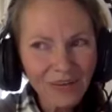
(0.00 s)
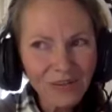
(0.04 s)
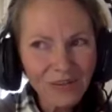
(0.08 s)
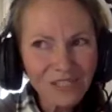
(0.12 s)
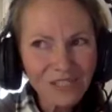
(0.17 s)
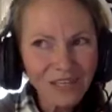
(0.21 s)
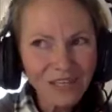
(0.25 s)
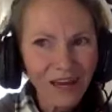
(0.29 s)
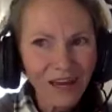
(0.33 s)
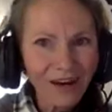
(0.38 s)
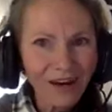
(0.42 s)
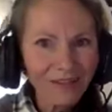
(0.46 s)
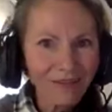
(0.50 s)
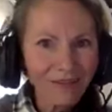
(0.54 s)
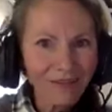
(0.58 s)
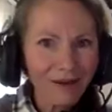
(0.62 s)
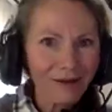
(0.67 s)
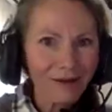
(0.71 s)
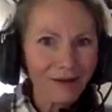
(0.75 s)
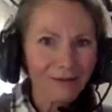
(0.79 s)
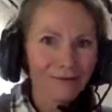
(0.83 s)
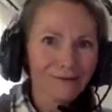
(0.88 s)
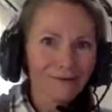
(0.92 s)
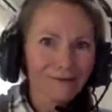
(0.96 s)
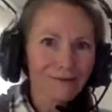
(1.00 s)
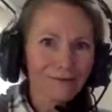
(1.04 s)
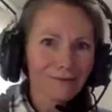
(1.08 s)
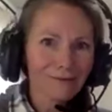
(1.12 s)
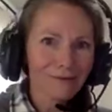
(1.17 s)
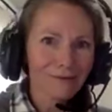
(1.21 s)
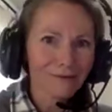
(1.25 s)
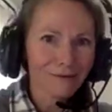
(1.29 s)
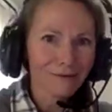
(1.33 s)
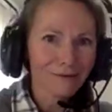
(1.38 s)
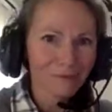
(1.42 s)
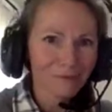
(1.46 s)
he was kind of like,
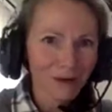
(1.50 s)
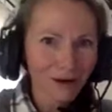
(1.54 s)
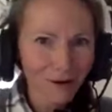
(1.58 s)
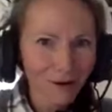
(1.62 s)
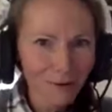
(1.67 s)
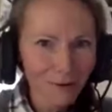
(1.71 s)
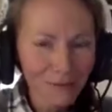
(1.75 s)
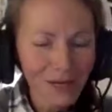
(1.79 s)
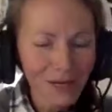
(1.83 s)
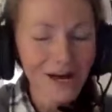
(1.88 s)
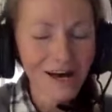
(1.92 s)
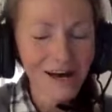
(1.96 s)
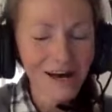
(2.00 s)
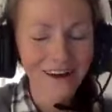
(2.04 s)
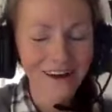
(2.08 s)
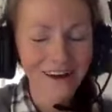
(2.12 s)
"Oh, mom,